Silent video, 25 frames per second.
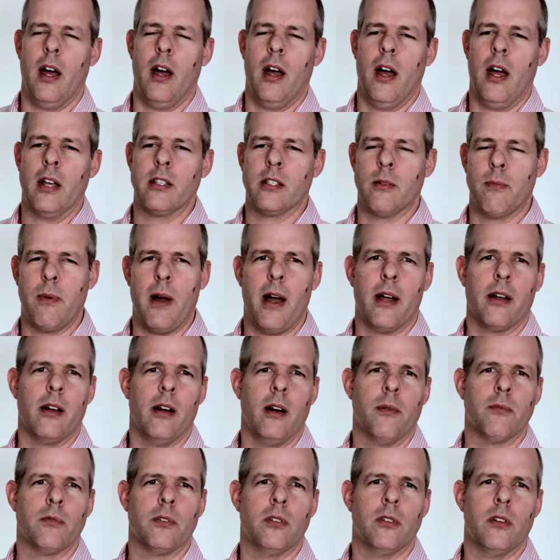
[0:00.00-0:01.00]
as a
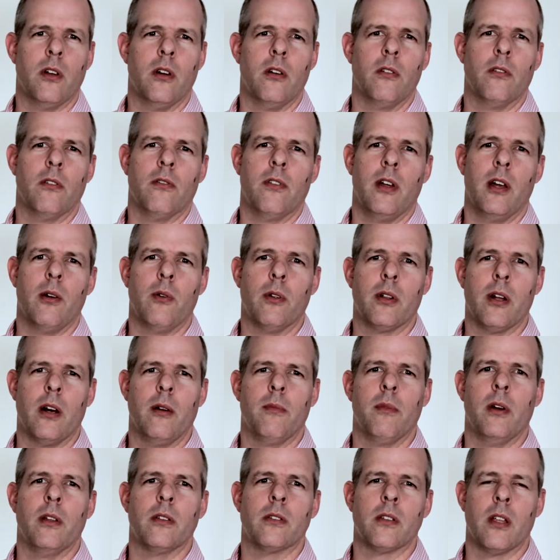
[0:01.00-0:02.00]
backup, to know that they will
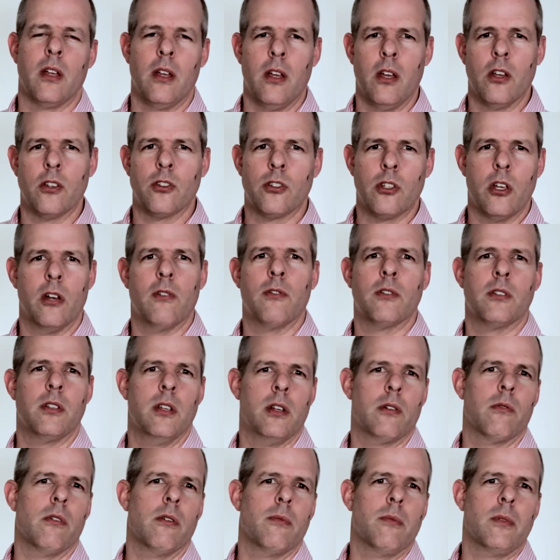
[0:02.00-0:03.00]
come and service the
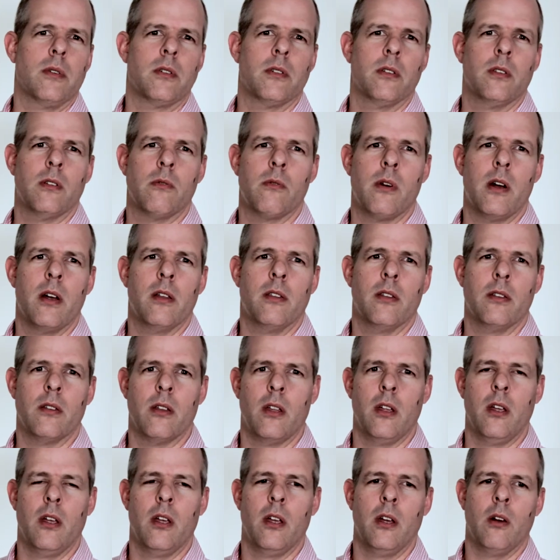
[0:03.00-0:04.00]
equipment in the way that
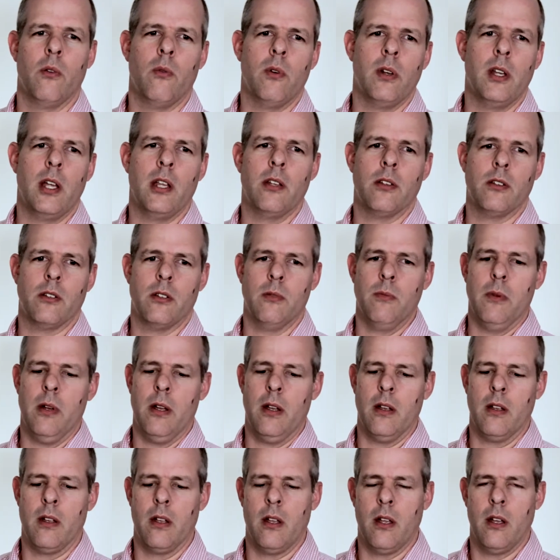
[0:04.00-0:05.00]
we need it to
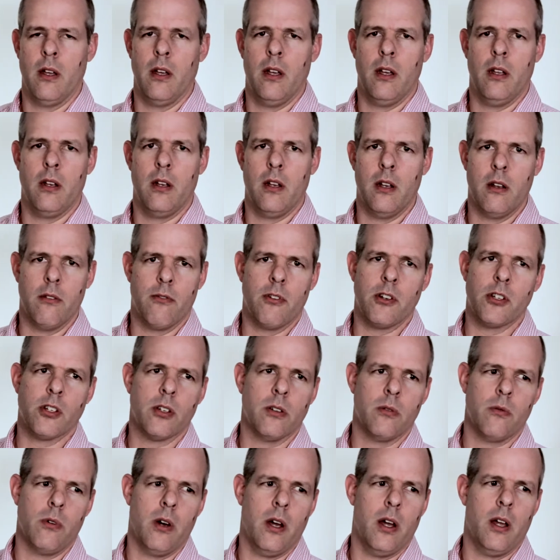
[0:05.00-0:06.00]
be, in an
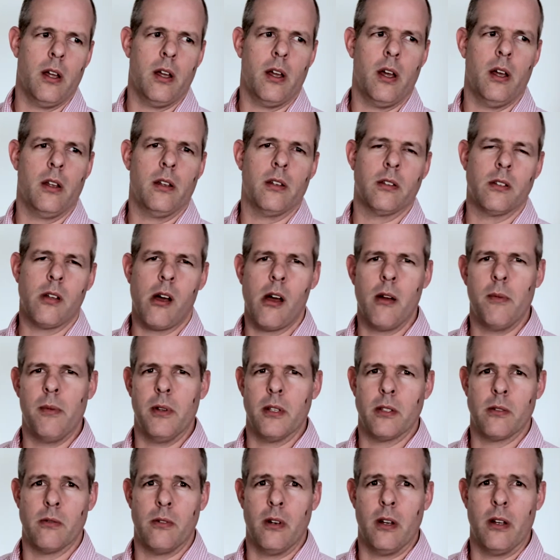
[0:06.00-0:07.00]
efficient way and a
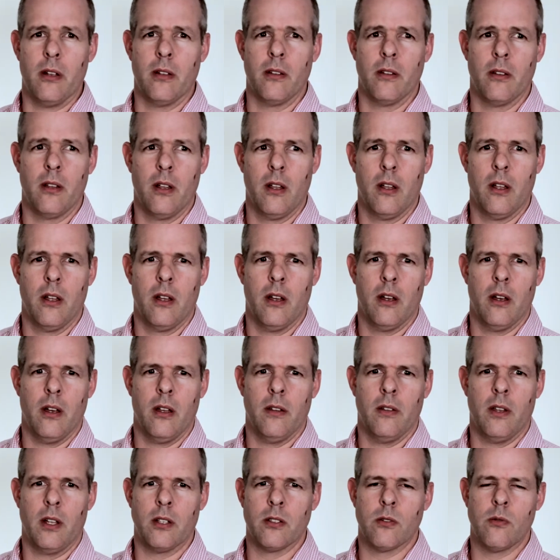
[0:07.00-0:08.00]
timeliest way.
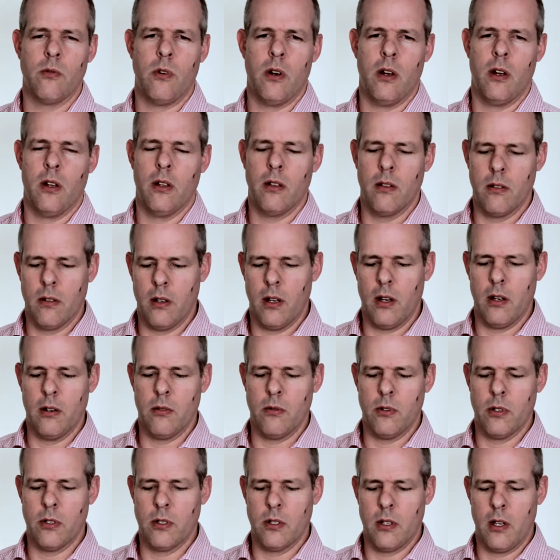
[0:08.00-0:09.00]
And that's why I
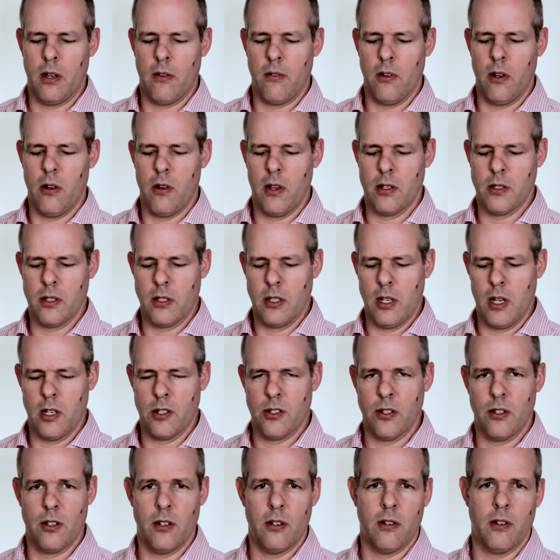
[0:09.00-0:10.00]
would have no
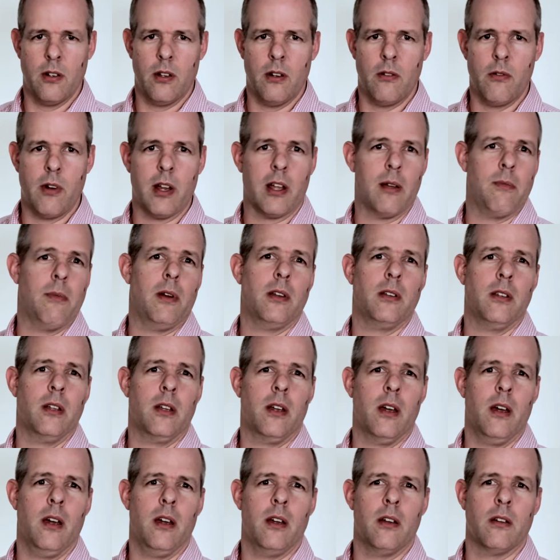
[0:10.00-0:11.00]
hesitation in recommending
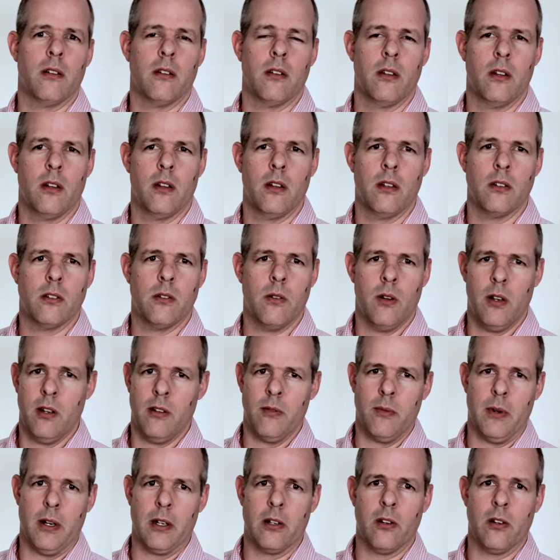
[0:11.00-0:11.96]
Hague to any of my